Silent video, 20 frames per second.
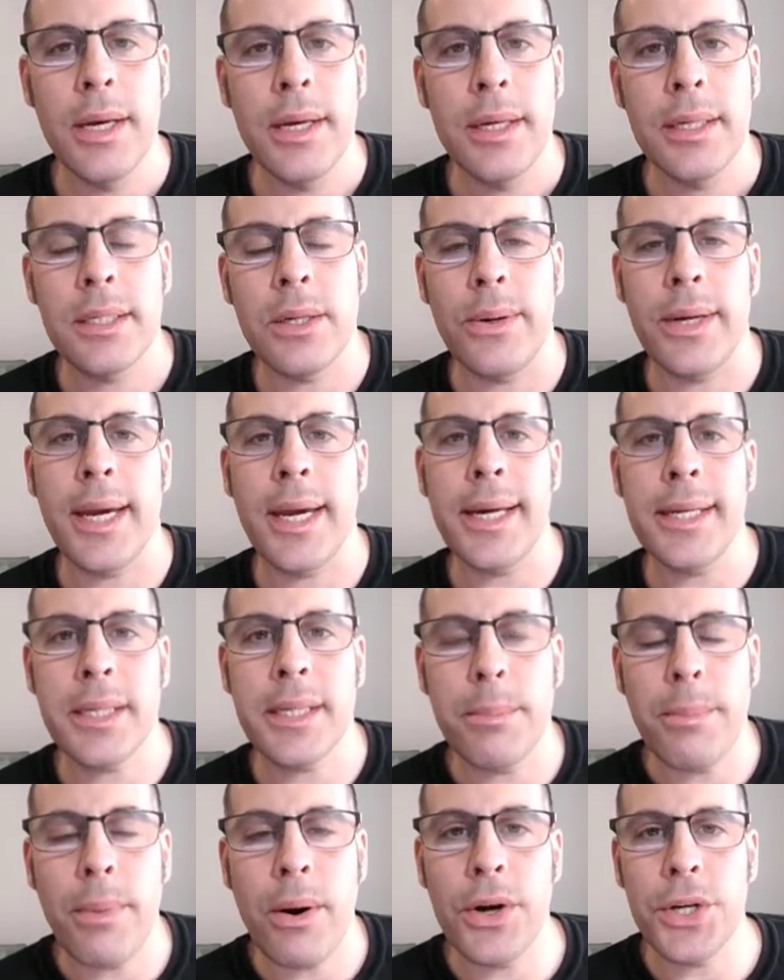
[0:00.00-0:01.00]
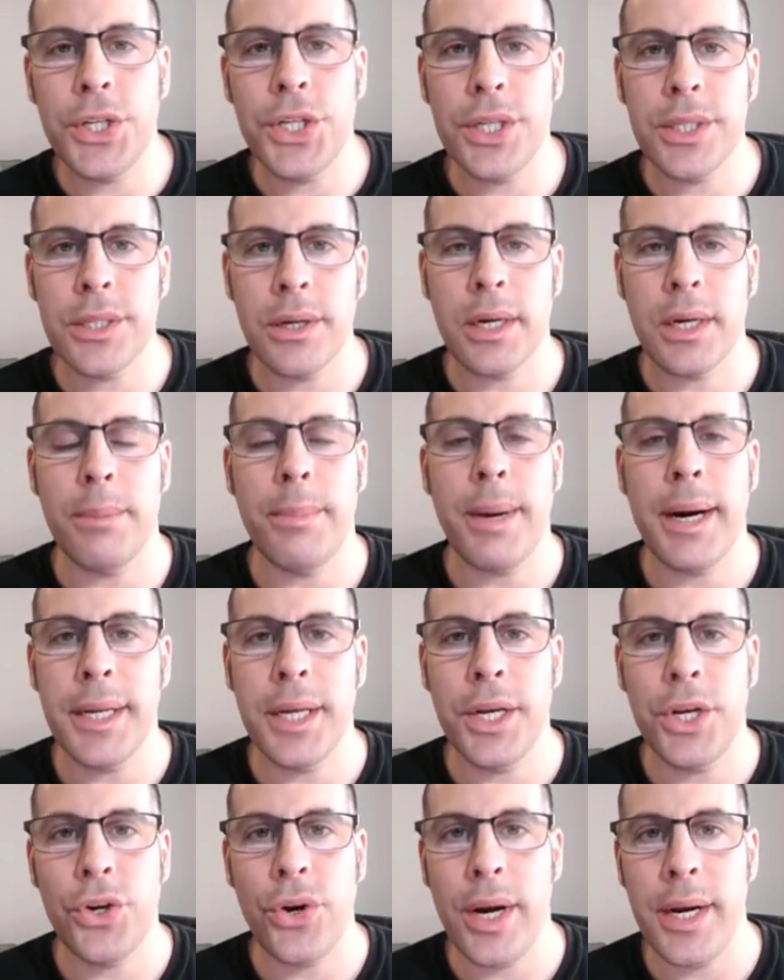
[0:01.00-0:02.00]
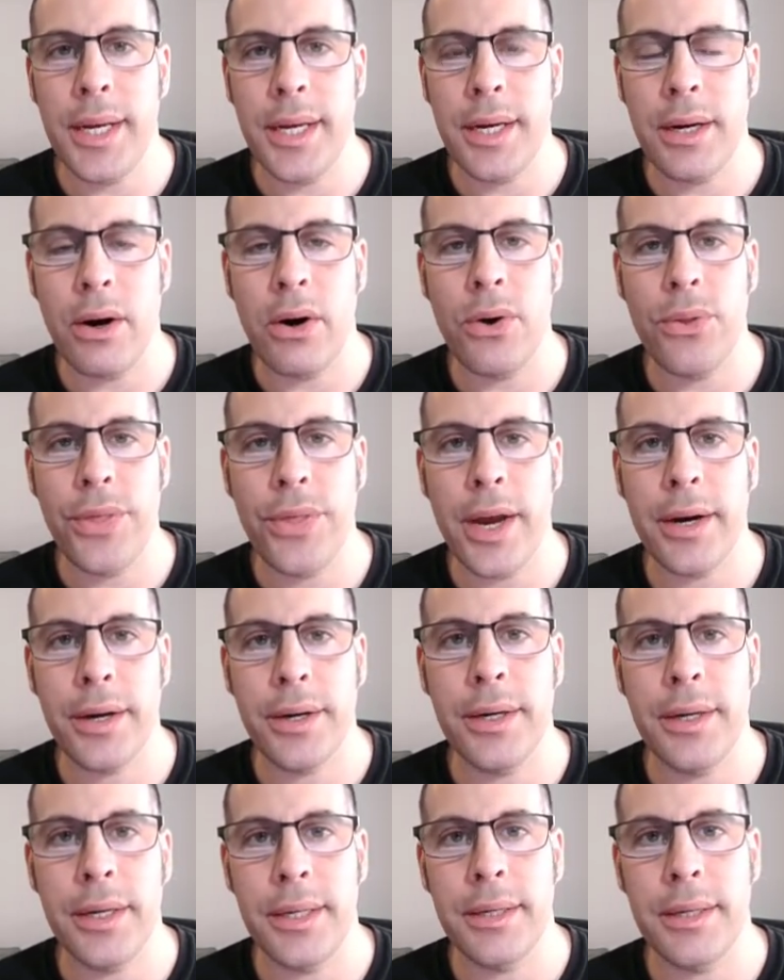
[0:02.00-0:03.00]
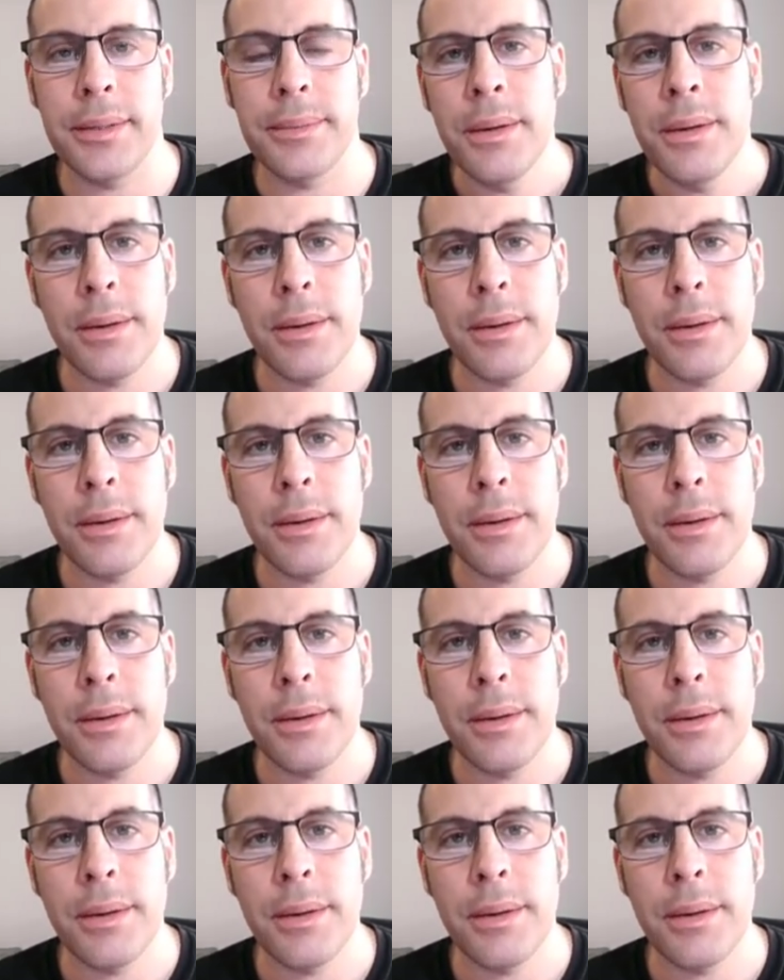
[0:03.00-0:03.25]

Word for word: So I guess the margins on commodity trading aren't that good.